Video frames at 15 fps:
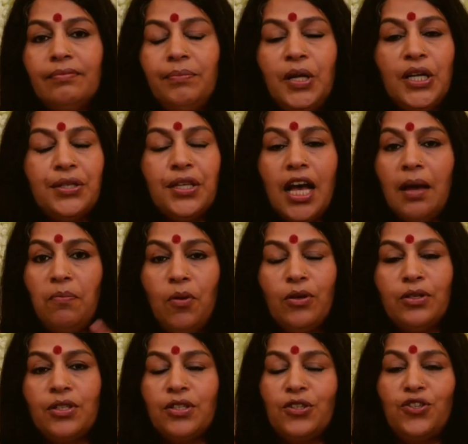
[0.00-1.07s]
Because the
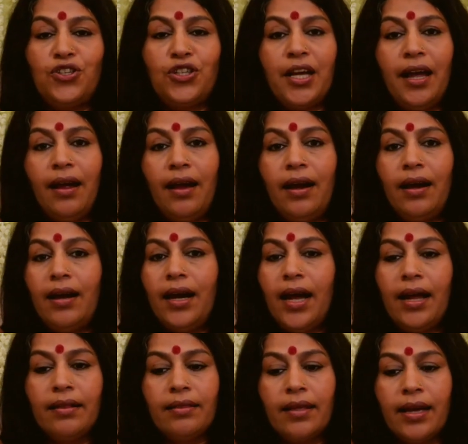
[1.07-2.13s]
upholstered chair
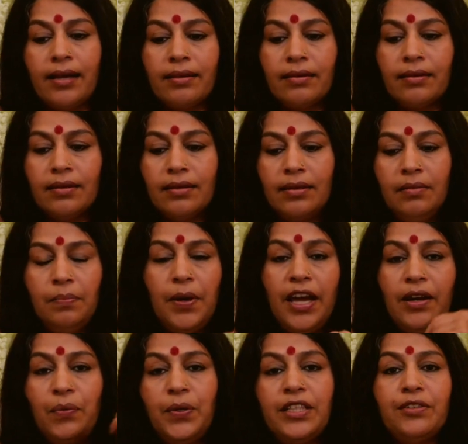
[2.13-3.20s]
and that
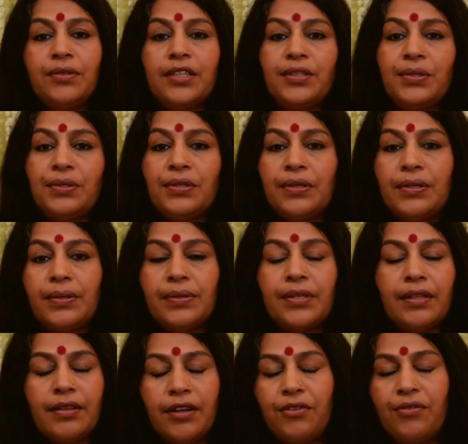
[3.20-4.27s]
pen with crystals
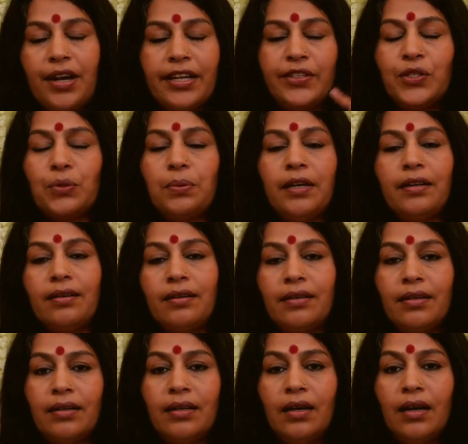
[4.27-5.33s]
and that red
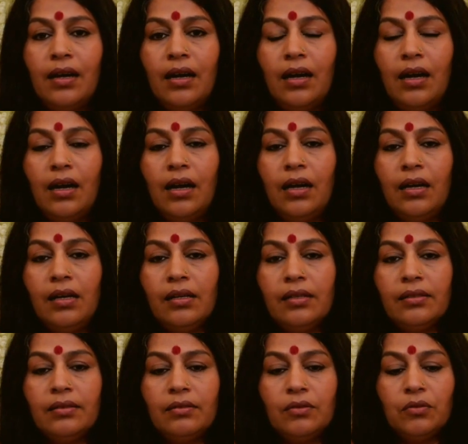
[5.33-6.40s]
sweater,
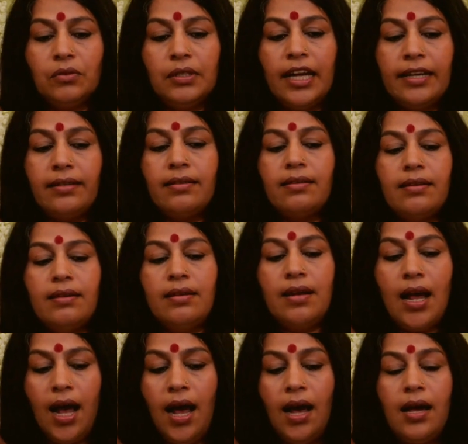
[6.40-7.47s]
that little
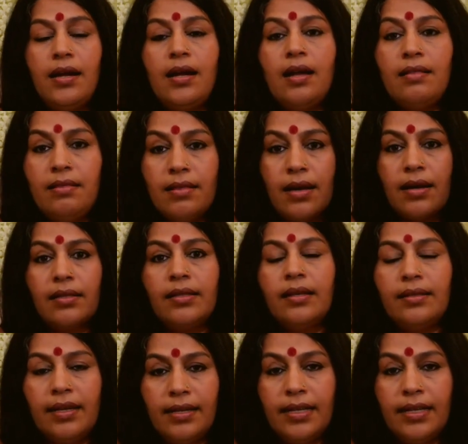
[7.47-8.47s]
ananda that they